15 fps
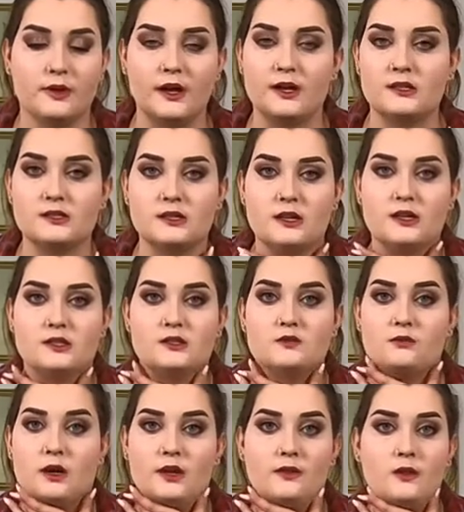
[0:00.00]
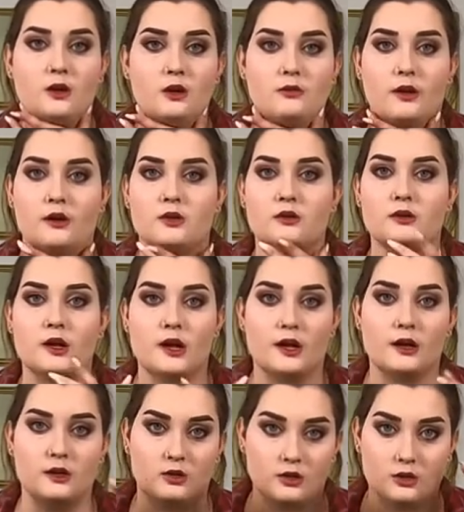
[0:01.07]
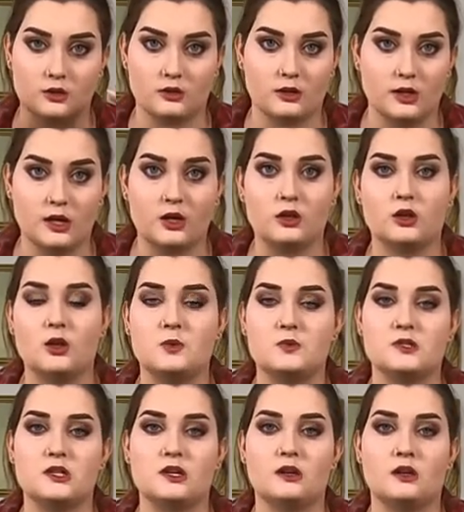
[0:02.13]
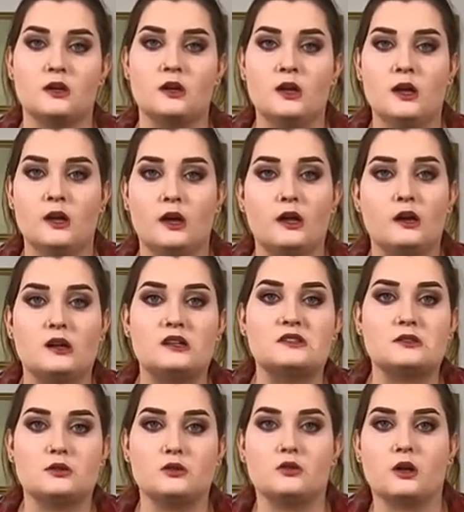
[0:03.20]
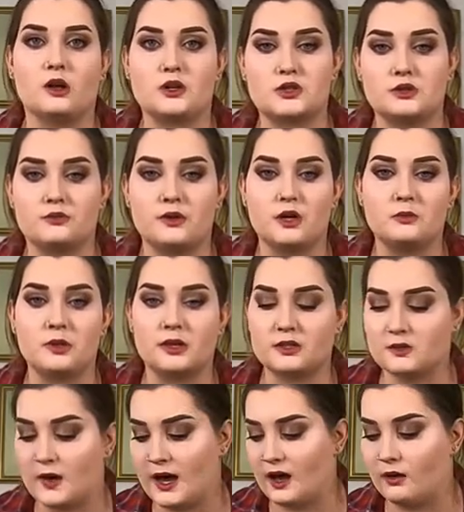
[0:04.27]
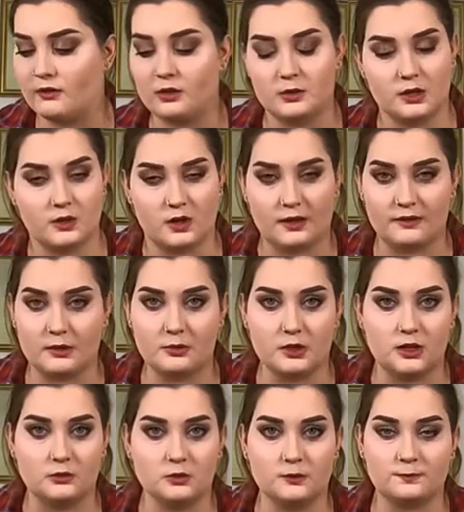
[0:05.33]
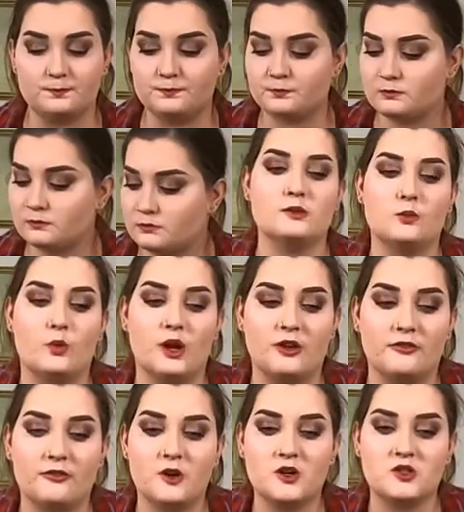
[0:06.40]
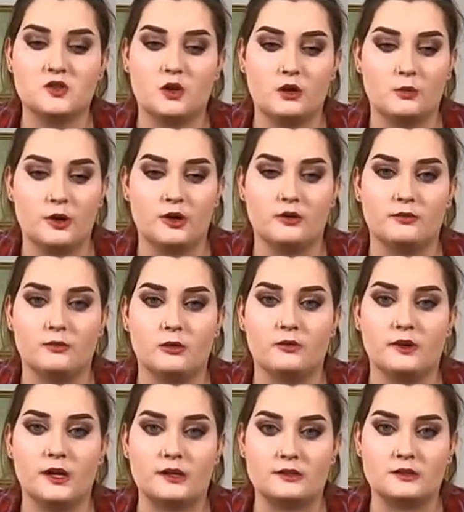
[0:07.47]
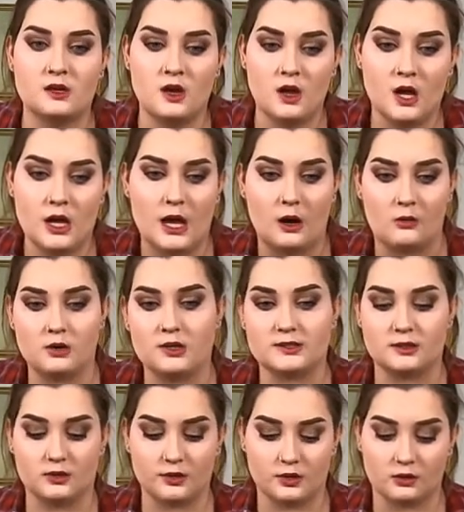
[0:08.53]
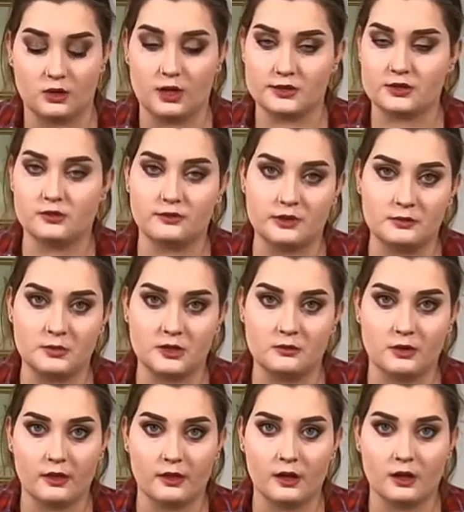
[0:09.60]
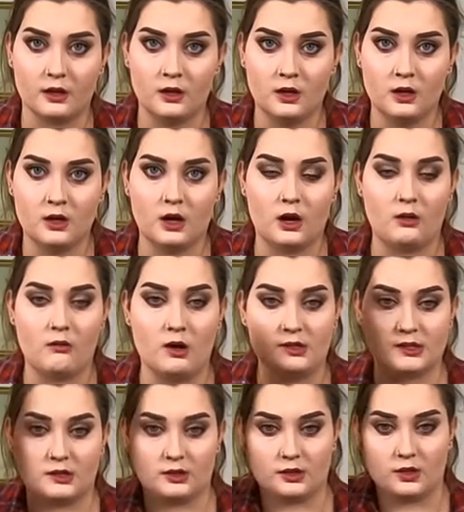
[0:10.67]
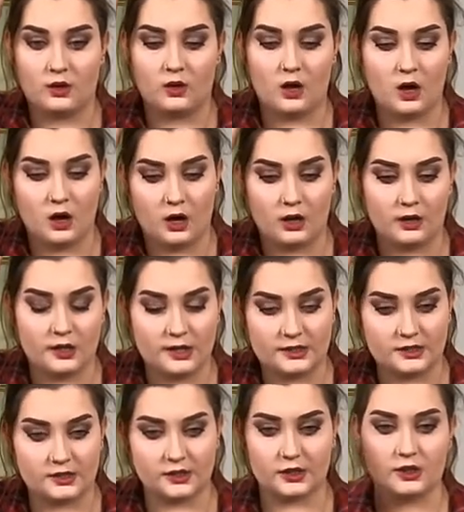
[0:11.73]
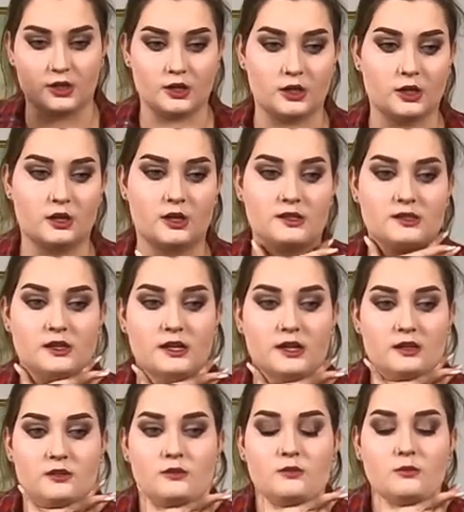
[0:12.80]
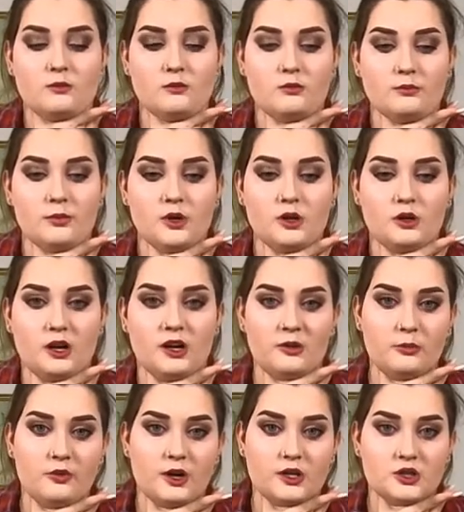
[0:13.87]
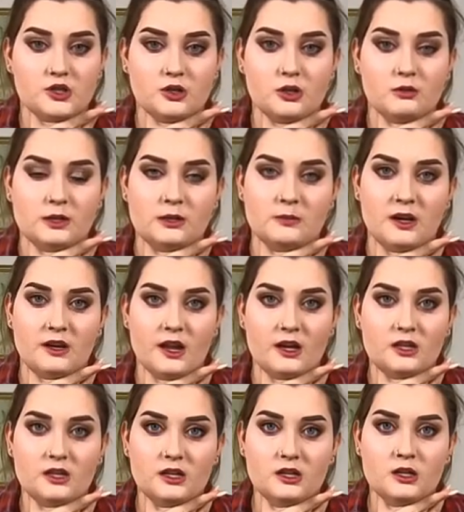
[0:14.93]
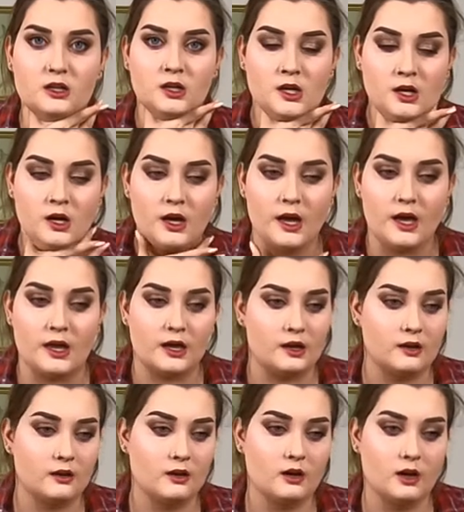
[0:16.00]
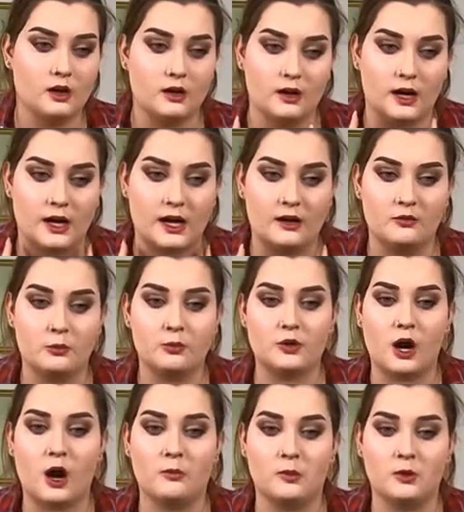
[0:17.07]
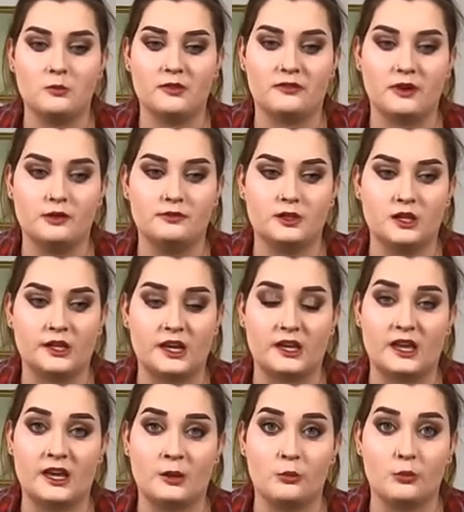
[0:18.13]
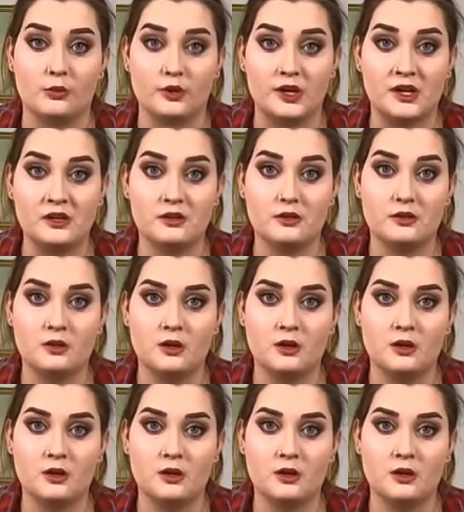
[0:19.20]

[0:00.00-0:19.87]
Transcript: face, it's right there around your neck, you're enclosed in it, and it is a little claustrophobic. So half helmet, you don't have that problem. When I first started wearing a full face, I was a little claustrophobic it. I was a little uh, insecure because it, it put a lot of pressure around my neck here, and I have a problem if I feel like I can't breathe.